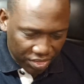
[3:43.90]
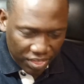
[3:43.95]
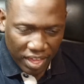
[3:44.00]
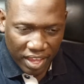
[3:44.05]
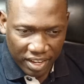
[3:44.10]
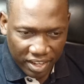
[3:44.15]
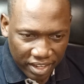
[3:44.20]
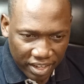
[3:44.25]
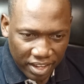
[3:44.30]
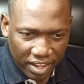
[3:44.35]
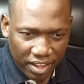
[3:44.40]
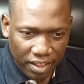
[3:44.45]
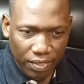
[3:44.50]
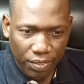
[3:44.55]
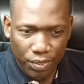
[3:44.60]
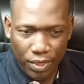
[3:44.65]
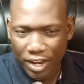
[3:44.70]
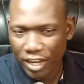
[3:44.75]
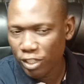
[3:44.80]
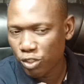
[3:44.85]
then,
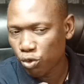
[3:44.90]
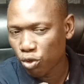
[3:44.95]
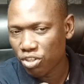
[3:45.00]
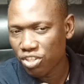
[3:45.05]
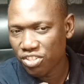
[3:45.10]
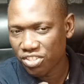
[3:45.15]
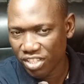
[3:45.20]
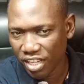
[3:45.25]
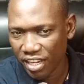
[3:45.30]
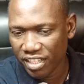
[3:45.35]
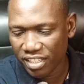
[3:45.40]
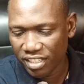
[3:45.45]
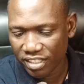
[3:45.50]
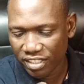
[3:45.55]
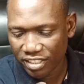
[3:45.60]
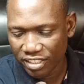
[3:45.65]
that is what he said.